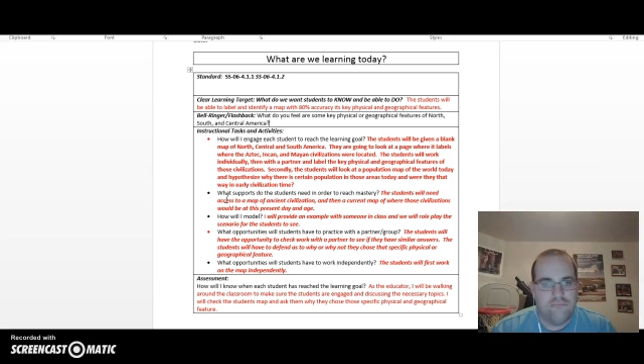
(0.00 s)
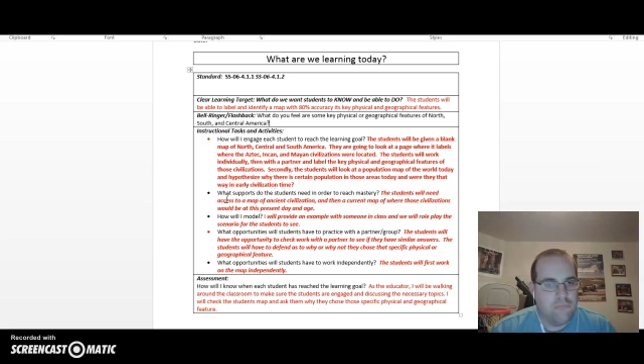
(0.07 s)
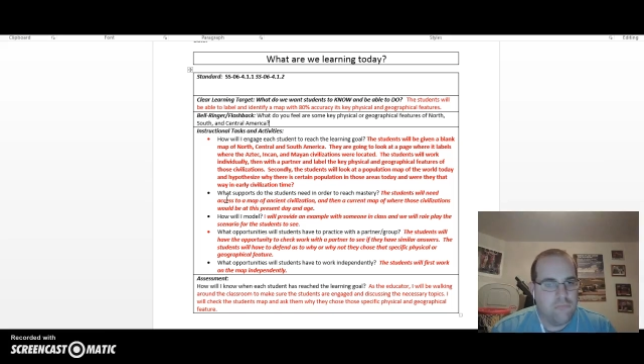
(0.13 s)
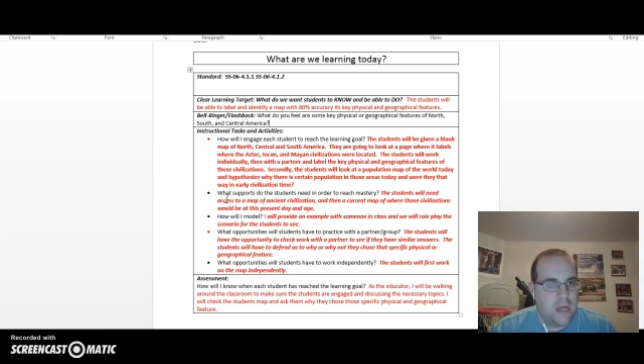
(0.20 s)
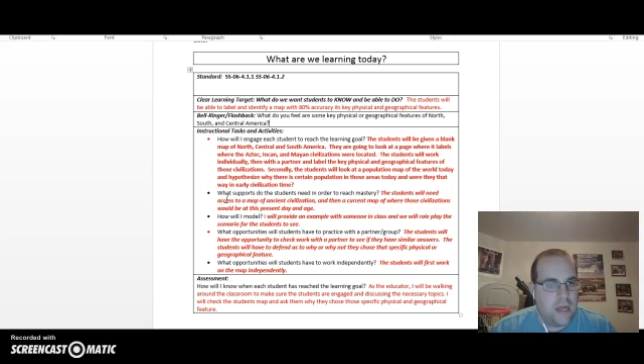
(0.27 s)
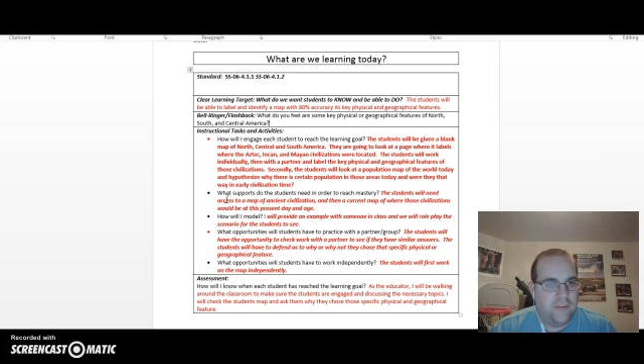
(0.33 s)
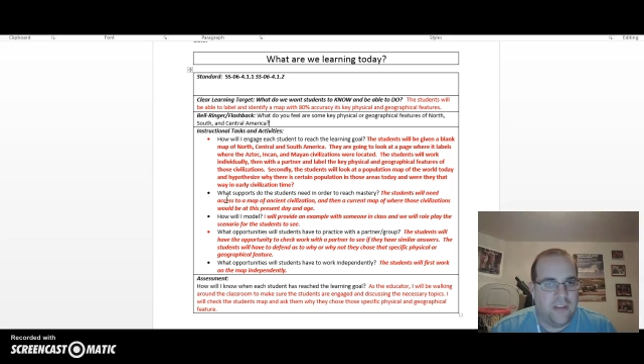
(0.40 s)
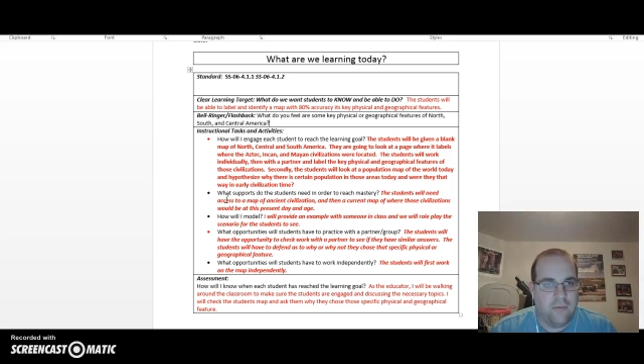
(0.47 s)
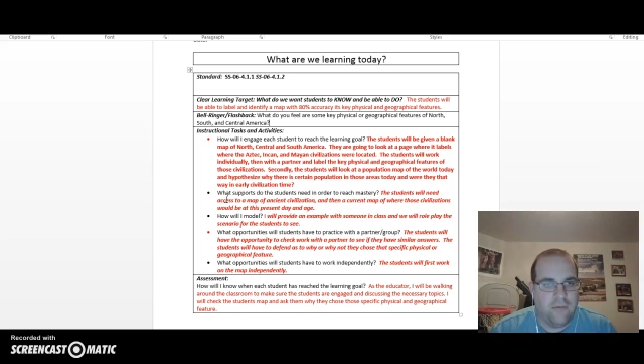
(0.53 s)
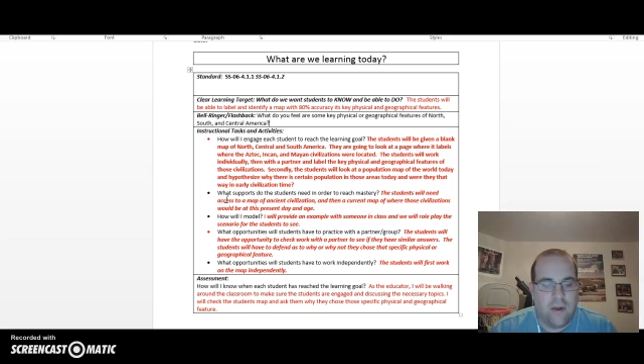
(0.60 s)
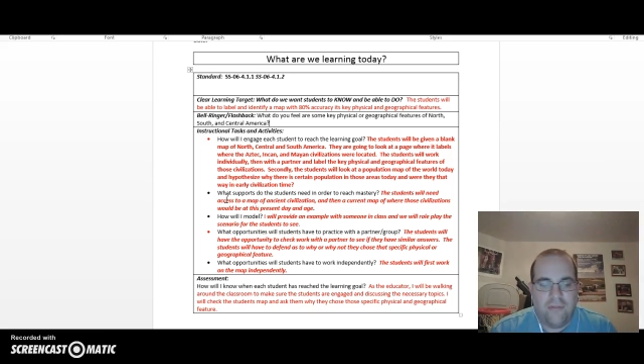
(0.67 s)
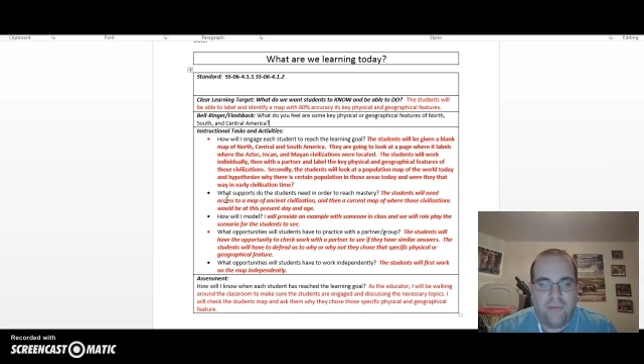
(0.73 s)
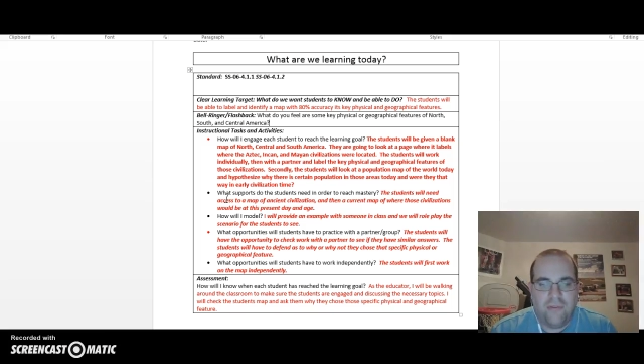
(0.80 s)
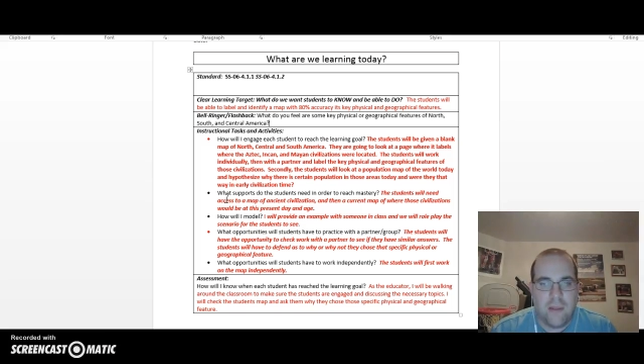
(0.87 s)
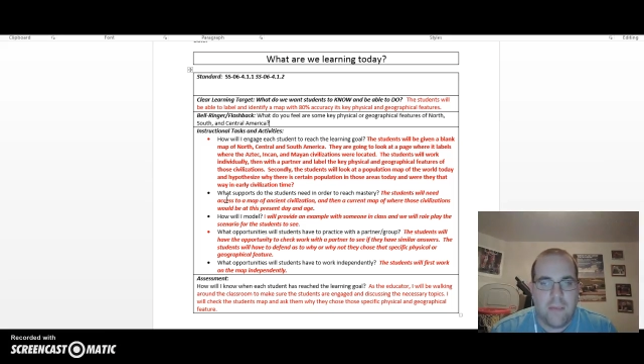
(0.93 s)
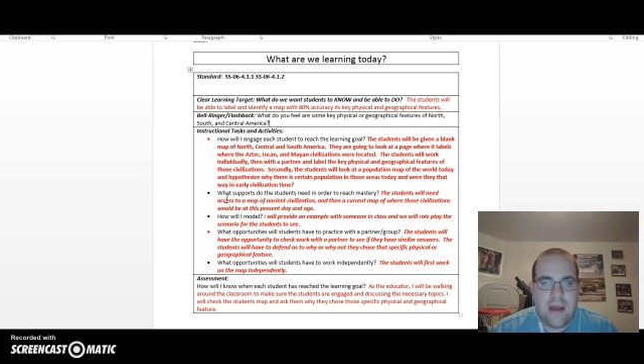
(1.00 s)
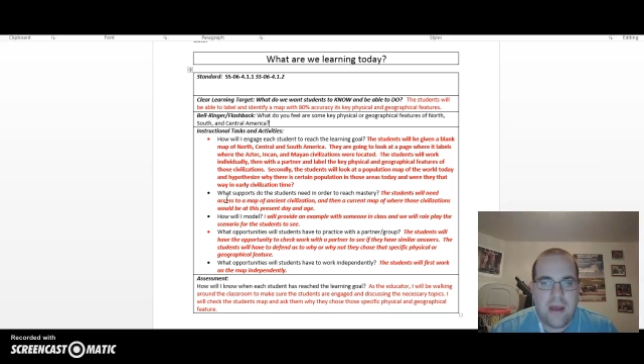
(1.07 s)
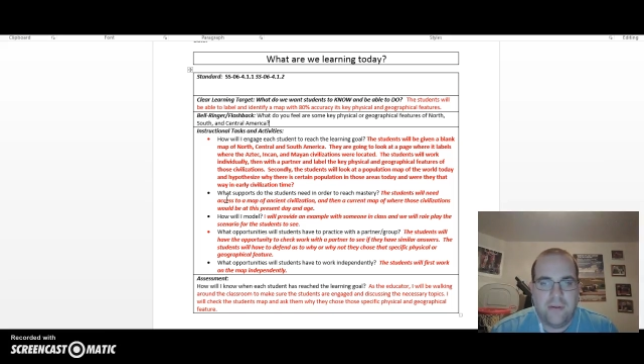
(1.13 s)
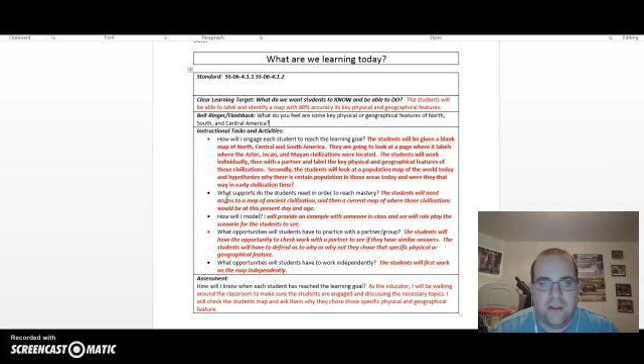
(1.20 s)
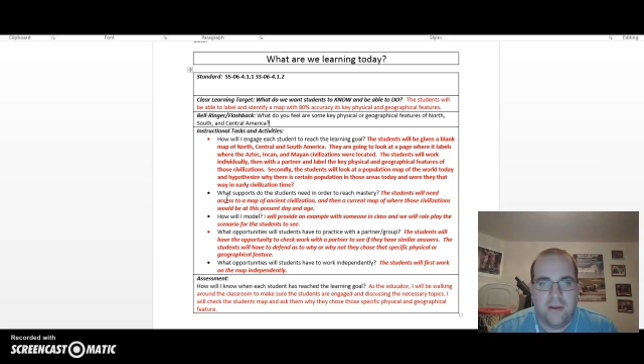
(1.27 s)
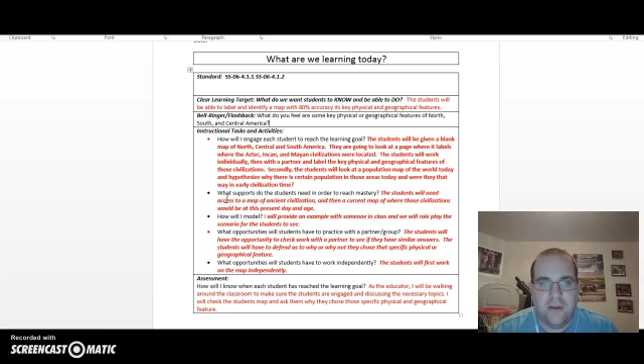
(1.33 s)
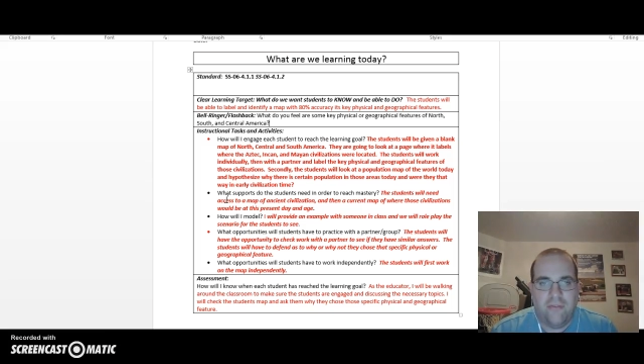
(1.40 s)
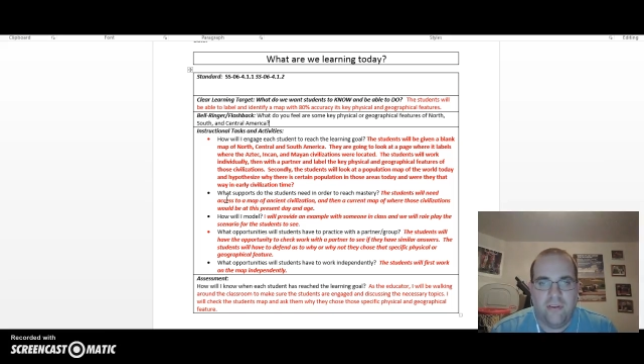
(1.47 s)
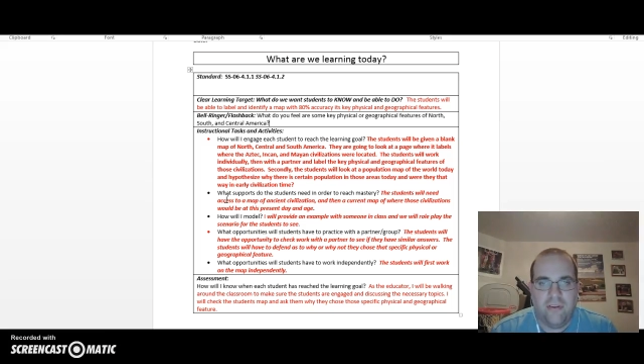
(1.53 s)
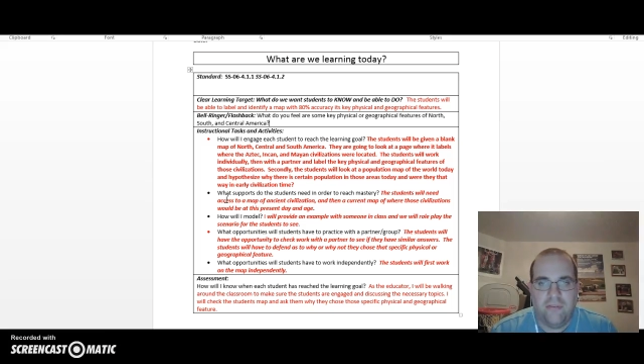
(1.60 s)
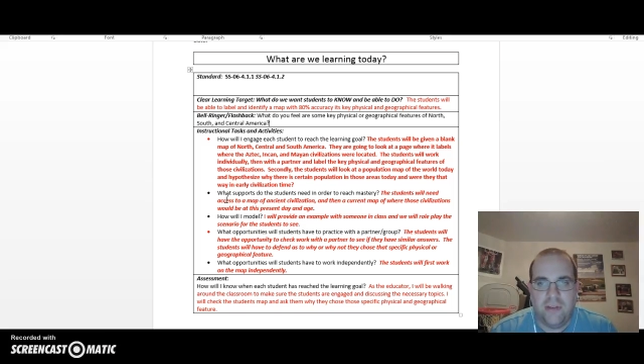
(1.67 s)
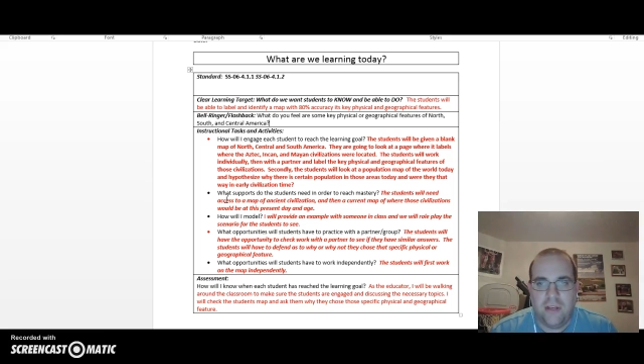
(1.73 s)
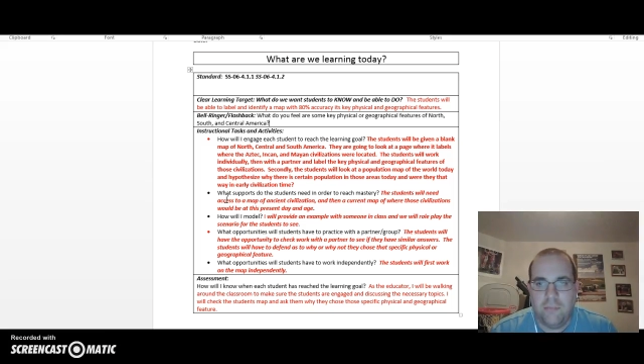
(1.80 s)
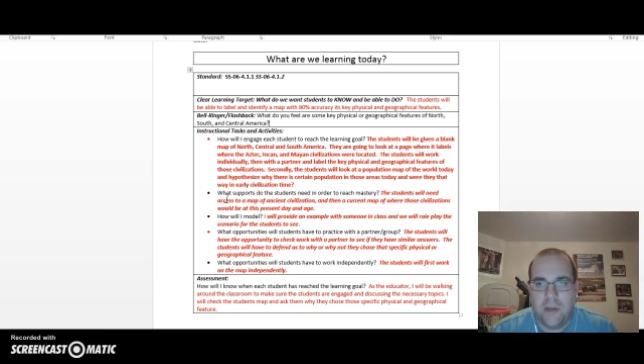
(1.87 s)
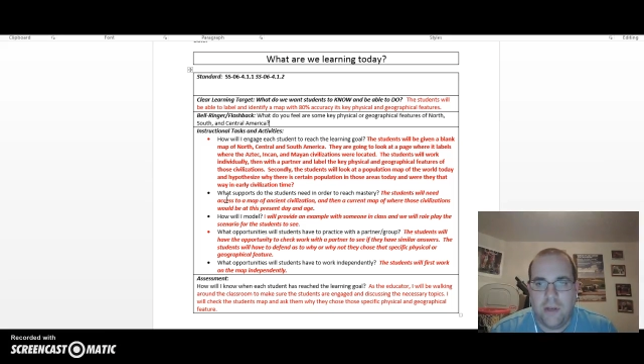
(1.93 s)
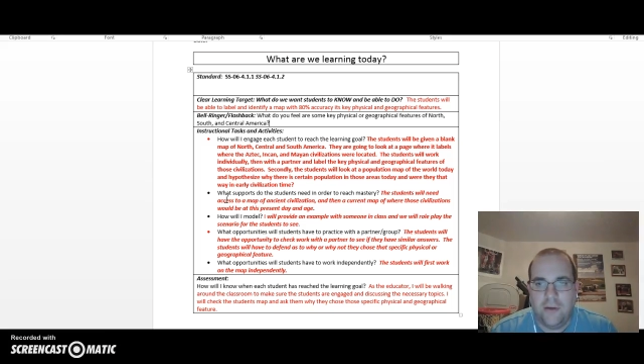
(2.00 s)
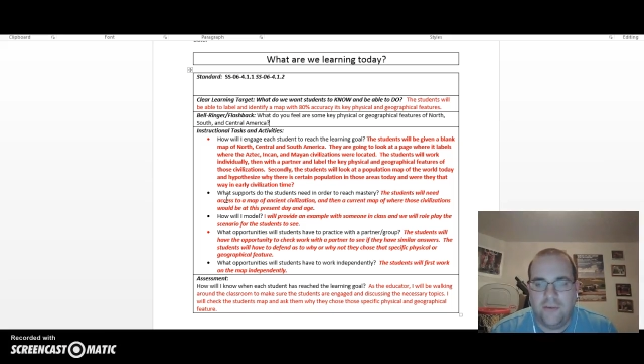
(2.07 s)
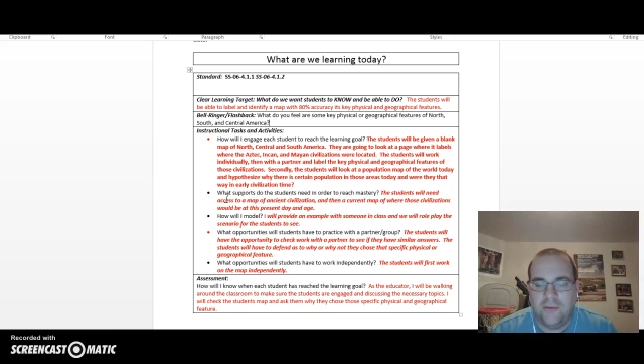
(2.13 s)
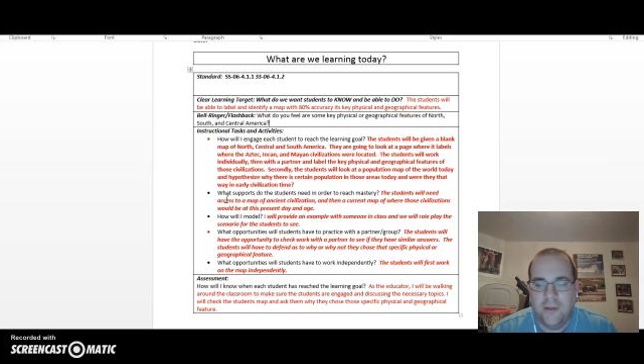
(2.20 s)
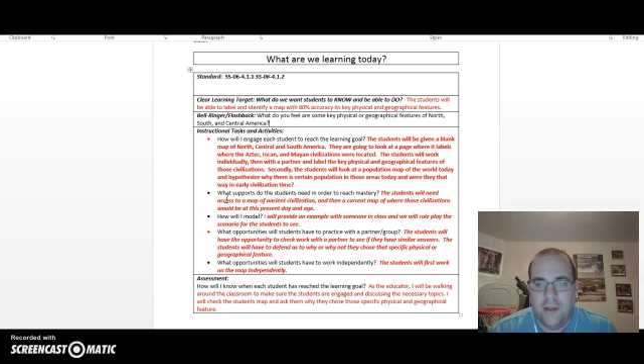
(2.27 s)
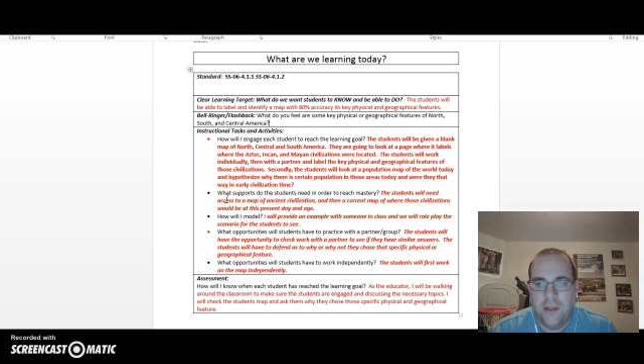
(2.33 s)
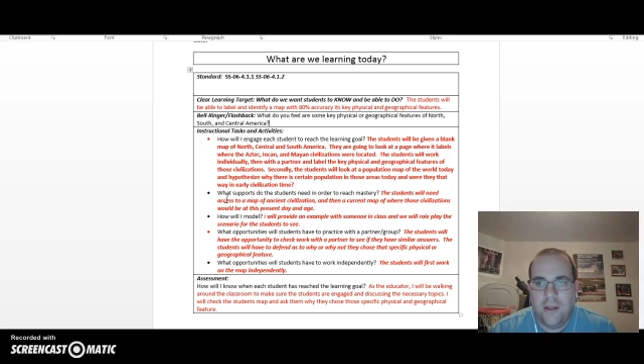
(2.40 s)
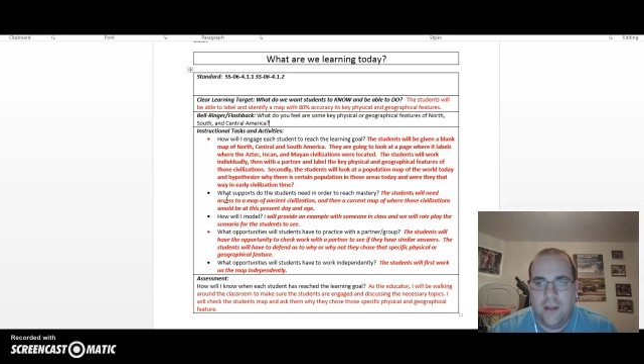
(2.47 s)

I'd say roughly about 10 to 15 minutes,